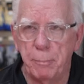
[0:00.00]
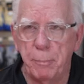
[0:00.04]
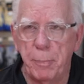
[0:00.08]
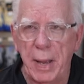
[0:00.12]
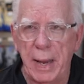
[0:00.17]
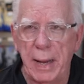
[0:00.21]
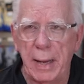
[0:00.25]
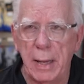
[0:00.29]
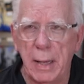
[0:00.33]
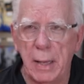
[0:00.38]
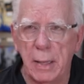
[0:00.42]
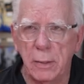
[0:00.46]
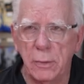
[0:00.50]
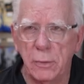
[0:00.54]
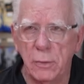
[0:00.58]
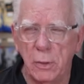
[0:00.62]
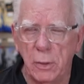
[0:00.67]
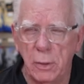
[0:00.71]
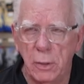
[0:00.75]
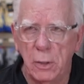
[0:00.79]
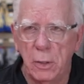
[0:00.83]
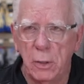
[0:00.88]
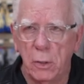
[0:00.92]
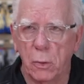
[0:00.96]

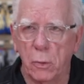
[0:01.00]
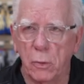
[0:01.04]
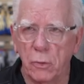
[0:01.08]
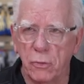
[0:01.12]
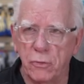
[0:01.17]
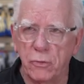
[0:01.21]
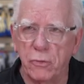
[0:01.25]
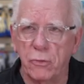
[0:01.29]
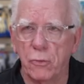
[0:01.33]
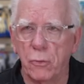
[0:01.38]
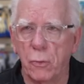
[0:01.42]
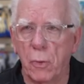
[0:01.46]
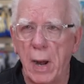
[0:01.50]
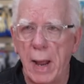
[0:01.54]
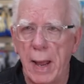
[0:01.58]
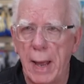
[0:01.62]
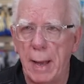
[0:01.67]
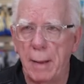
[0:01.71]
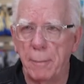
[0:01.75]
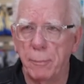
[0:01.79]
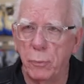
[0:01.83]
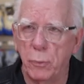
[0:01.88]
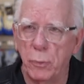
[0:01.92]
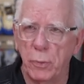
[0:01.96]
band or
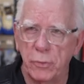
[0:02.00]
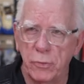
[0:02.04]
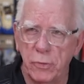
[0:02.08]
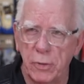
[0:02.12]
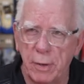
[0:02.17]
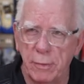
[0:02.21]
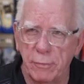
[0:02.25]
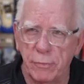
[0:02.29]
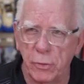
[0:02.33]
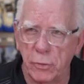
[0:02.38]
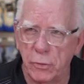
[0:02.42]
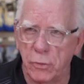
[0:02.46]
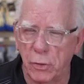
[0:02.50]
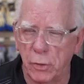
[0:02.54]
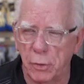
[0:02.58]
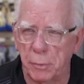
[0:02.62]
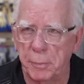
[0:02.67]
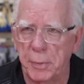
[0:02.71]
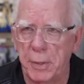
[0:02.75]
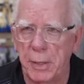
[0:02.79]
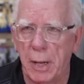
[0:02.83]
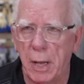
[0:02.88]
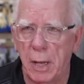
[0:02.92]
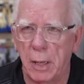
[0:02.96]
strap, whichever
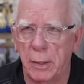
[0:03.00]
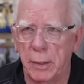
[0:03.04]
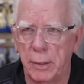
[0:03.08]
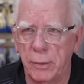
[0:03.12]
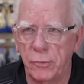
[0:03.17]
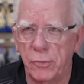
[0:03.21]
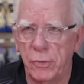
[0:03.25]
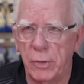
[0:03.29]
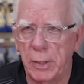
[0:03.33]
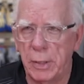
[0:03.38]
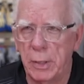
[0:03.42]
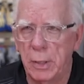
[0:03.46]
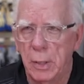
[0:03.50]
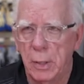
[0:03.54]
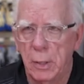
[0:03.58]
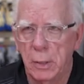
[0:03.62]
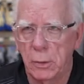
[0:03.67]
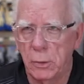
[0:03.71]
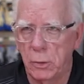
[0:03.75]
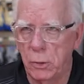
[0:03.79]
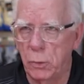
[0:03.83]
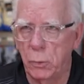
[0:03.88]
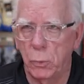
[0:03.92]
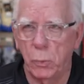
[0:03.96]
terminology
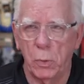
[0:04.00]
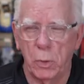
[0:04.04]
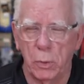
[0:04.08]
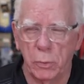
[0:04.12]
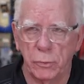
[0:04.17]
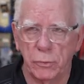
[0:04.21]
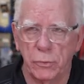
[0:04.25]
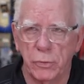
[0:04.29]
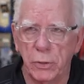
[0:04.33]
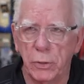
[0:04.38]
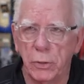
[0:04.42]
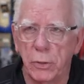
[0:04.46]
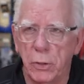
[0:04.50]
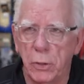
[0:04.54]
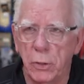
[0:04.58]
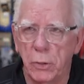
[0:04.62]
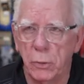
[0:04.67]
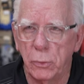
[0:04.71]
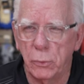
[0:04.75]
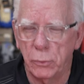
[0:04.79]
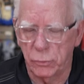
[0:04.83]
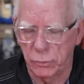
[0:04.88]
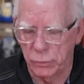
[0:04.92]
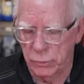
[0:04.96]
you want to
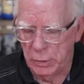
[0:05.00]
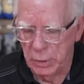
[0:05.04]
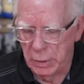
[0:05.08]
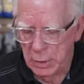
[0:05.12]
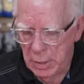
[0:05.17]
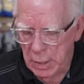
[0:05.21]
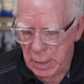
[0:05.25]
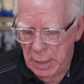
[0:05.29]
use,